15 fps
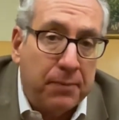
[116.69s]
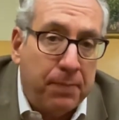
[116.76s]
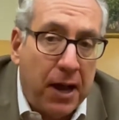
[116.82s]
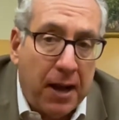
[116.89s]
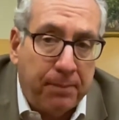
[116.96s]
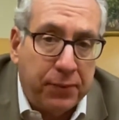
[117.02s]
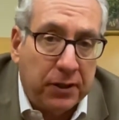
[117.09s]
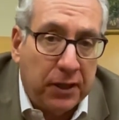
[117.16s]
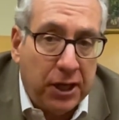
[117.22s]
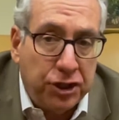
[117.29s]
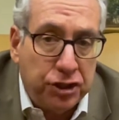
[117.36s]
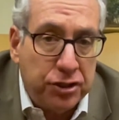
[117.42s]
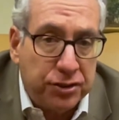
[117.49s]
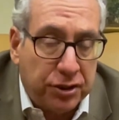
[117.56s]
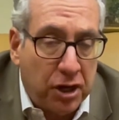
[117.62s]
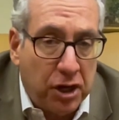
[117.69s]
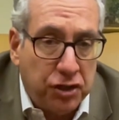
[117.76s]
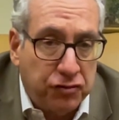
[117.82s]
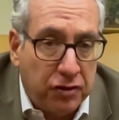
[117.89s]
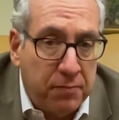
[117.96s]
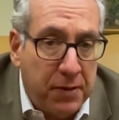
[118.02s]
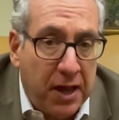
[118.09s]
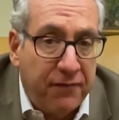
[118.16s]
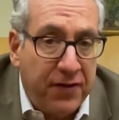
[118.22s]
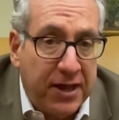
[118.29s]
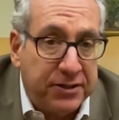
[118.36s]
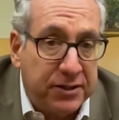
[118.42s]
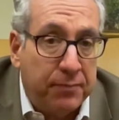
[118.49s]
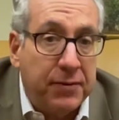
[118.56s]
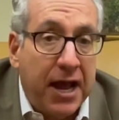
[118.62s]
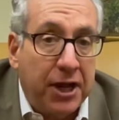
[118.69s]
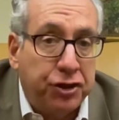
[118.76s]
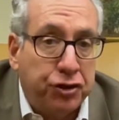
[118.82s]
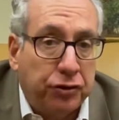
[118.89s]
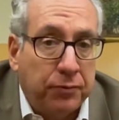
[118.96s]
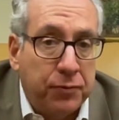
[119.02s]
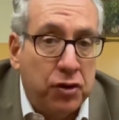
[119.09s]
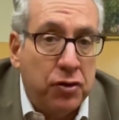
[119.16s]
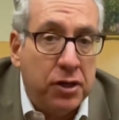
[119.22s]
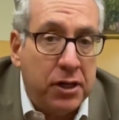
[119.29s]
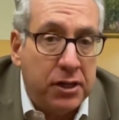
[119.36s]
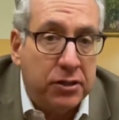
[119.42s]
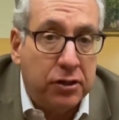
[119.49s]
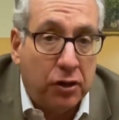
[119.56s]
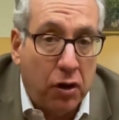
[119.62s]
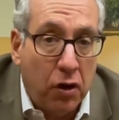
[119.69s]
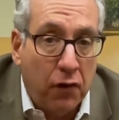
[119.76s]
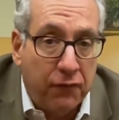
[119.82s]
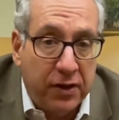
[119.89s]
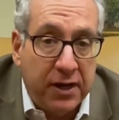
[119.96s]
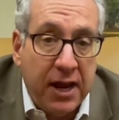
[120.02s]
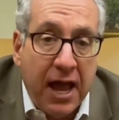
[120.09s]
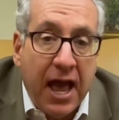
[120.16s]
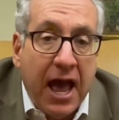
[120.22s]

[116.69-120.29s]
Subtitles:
population in this country may have had some natural immunity to COVID,